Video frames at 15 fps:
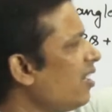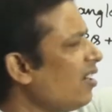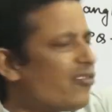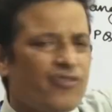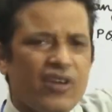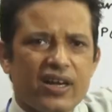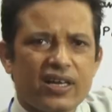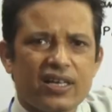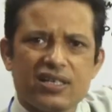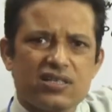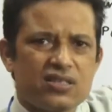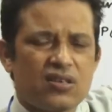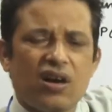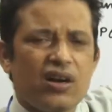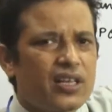triangle is
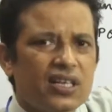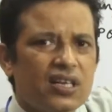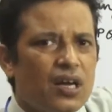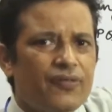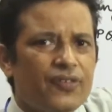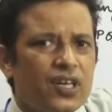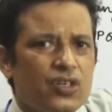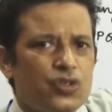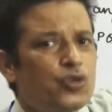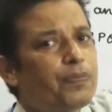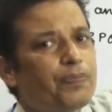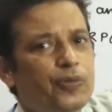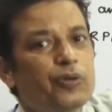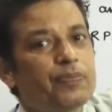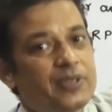not enough to
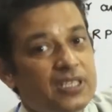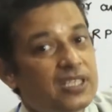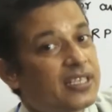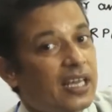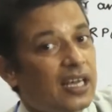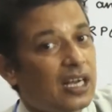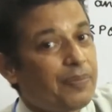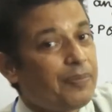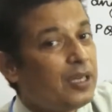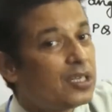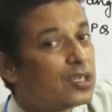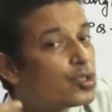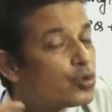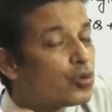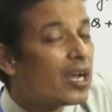prove this theorem.
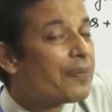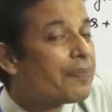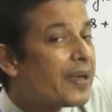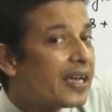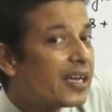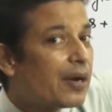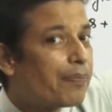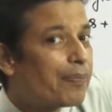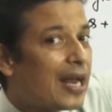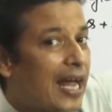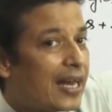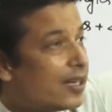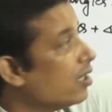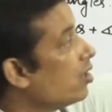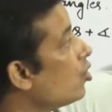So, I make a plan
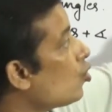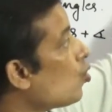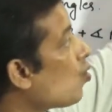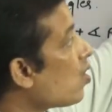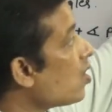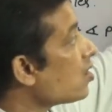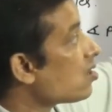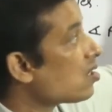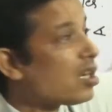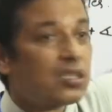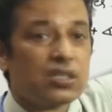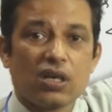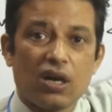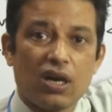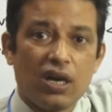to construct
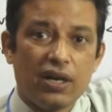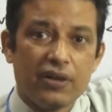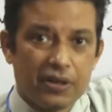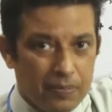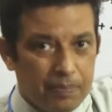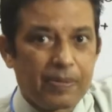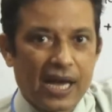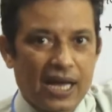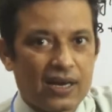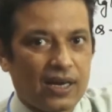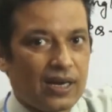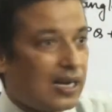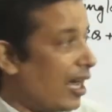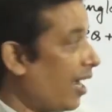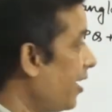a parallel
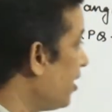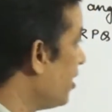line.